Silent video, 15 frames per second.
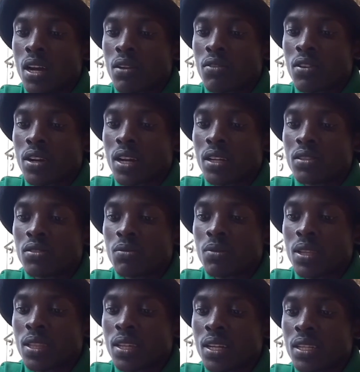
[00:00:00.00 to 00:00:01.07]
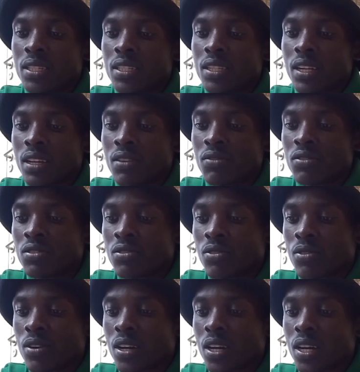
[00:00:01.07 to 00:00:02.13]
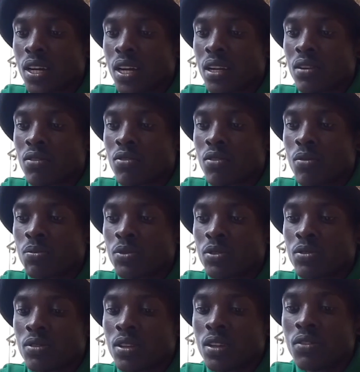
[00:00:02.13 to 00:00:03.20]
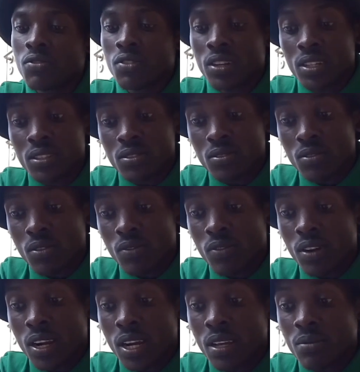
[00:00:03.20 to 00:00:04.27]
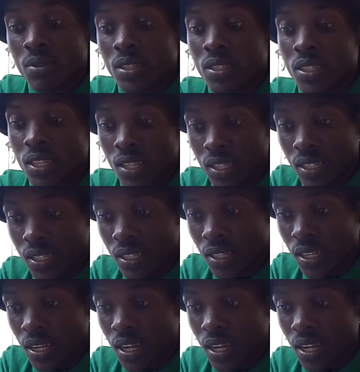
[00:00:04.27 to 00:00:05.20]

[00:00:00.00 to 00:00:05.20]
agricultural methods, livestock, and crops to the effects of climate change,